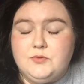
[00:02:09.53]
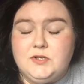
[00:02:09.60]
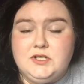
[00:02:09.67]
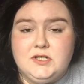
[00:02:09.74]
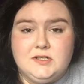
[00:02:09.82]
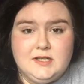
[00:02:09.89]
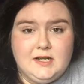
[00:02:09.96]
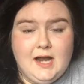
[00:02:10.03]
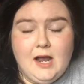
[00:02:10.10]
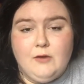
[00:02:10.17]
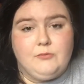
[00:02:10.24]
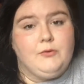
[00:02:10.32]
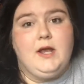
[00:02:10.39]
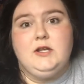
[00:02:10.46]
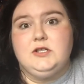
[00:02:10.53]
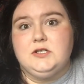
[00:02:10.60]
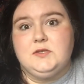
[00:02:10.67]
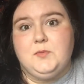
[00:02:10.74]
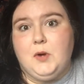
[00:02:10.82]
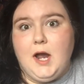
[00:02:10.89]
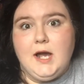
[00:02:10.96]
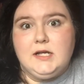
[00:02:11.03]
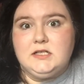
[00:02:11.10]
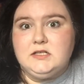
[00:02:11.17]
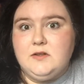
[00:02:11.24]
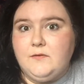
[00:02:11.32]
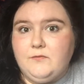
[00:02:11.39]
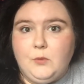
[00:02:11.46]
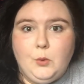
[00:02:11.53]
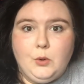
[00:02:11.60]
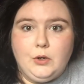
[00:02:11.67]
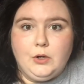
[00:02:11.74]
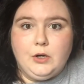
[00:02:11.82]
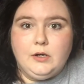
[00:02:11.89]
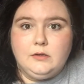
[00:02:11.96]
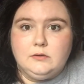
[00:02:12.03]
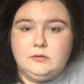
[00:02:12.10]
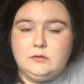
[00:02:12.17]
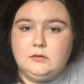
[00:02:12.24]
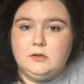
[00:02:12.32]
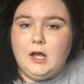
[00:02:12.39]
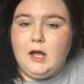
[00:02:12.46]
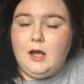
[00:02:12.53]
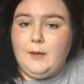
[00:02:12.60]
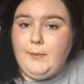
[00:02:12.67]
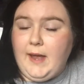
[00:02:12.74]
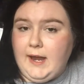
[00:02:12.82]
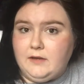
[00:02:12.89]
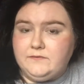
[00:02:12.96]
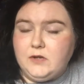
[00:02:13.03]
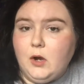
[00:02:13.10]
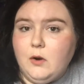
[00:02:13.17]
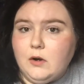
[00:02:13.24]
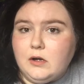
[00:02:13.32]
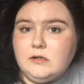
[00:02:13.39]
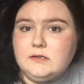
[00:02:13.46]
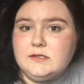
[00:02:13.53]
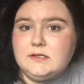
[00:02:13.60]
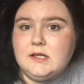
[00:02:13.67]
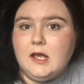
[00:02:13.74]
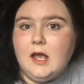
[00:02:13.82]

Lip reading: which is an outrageous price for a bag of tarts,